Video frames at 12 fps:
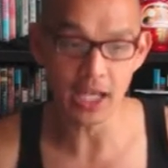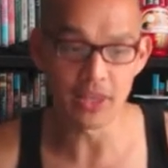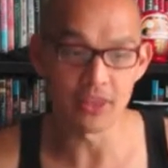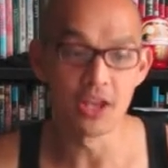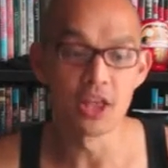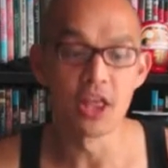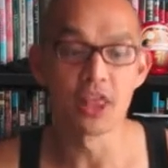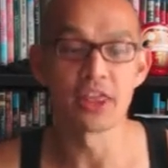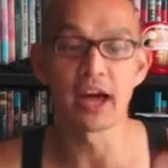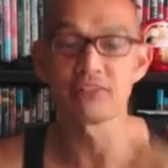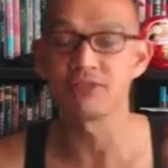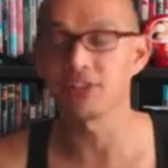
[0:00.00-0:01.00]
And
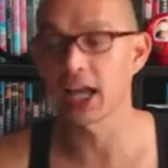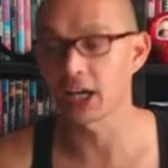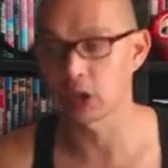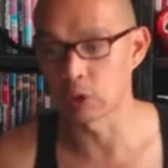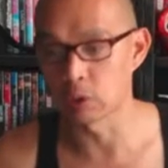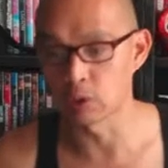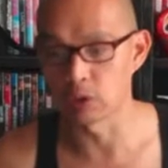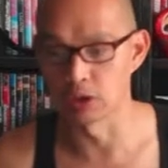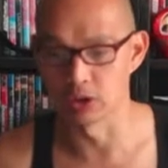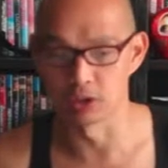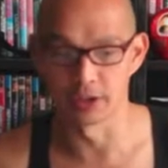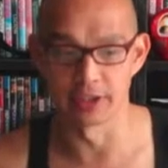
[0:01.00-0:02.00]
that flat
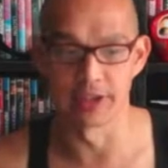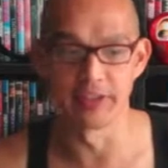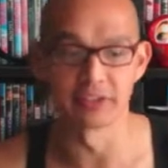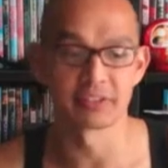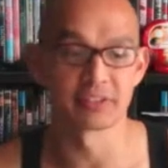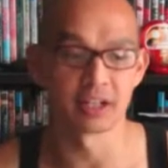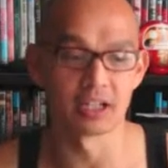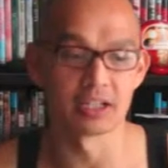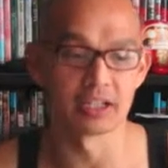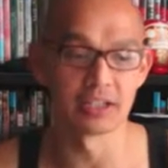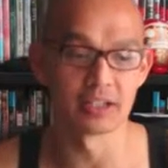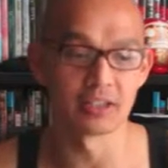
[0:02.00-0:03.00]
core is a
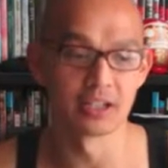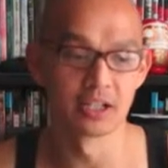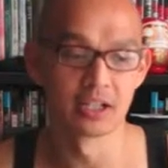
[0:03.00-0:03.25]
sign